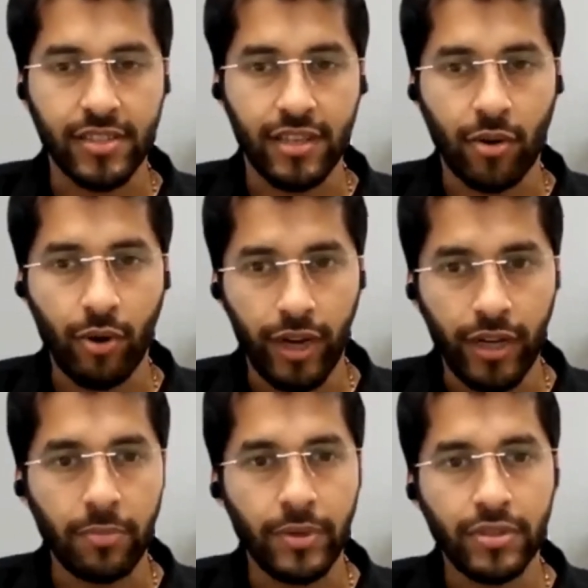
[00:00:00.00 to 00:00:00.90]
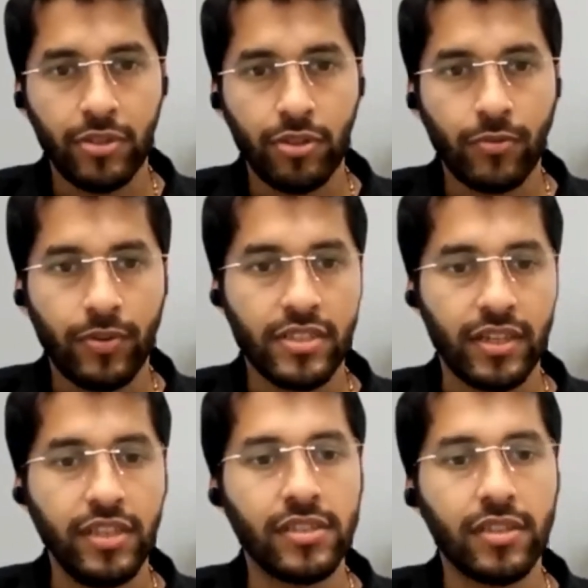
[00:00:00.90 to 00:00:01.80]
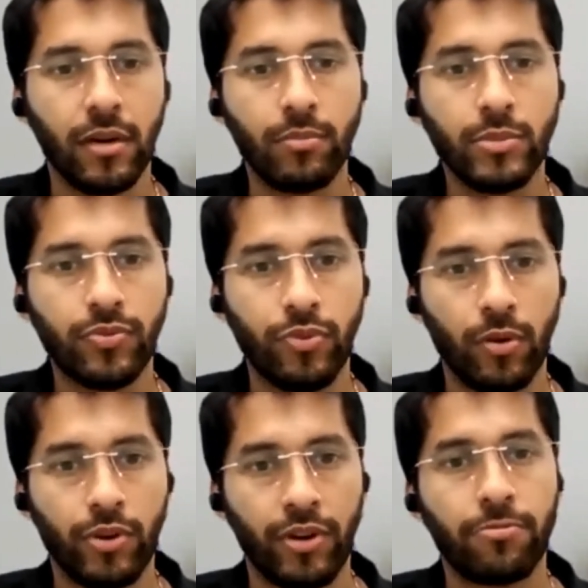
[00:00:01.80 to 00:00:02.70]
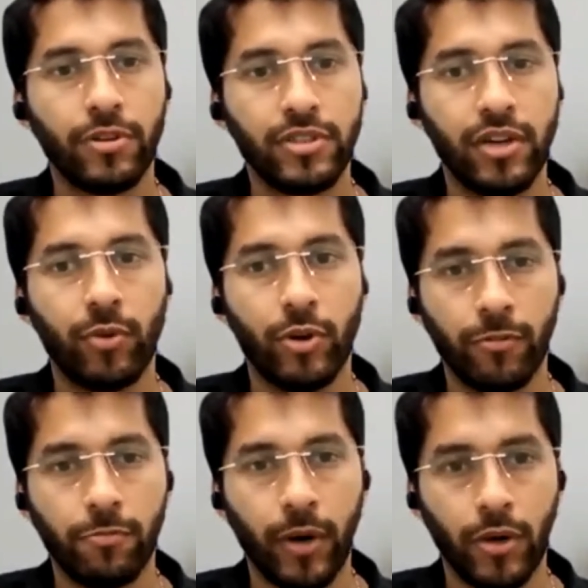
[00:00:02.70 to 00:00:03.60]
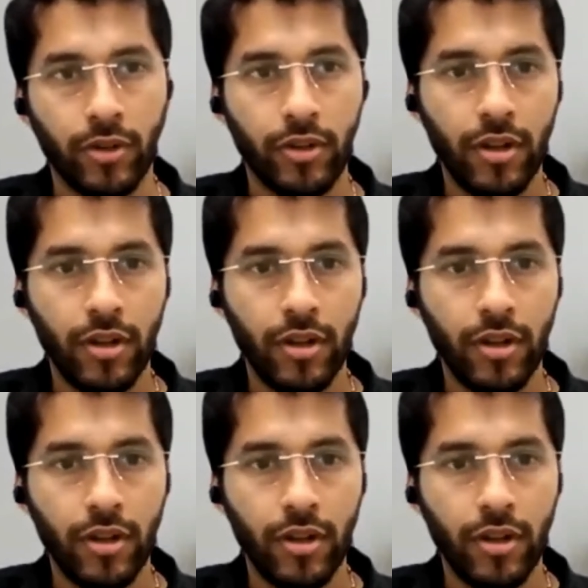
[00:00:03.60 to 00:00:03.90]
around 80% of our sales comes from referrals and word of mouth.